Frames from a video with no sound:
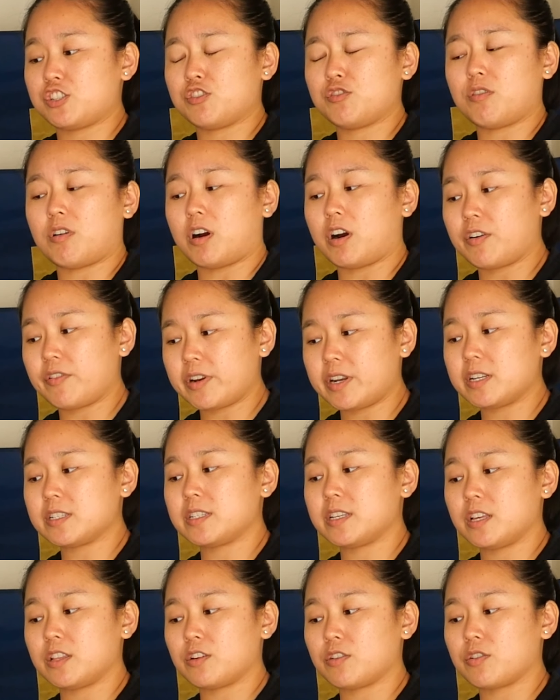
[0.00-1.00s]
You already
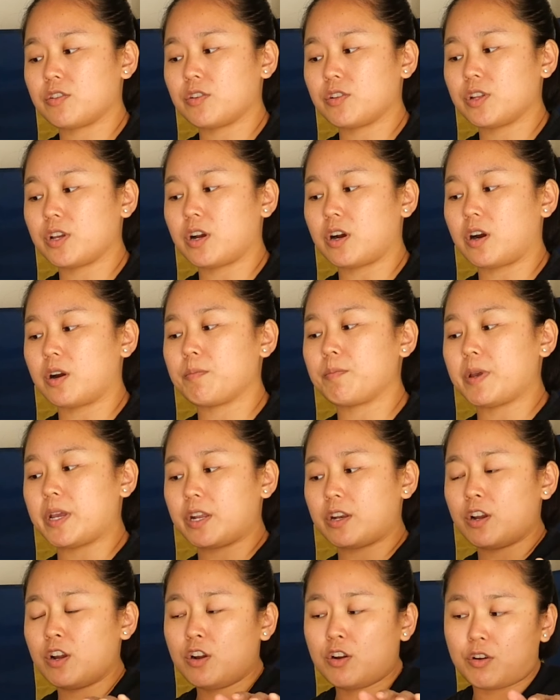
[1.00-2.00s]
see the early arm
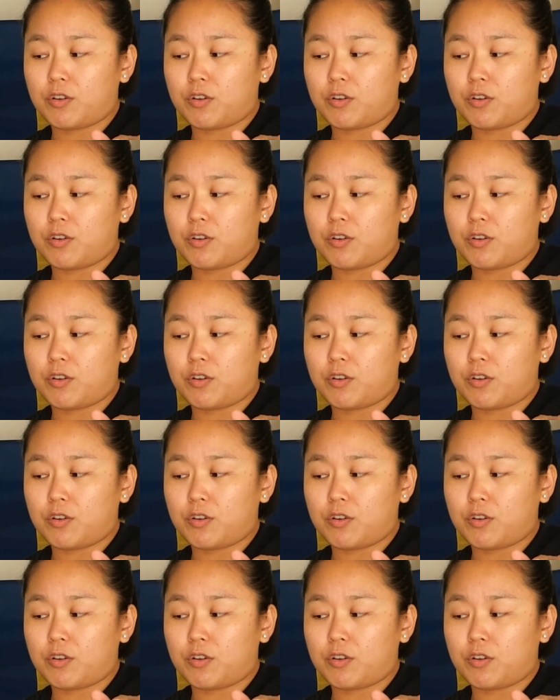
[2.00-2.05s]
bend.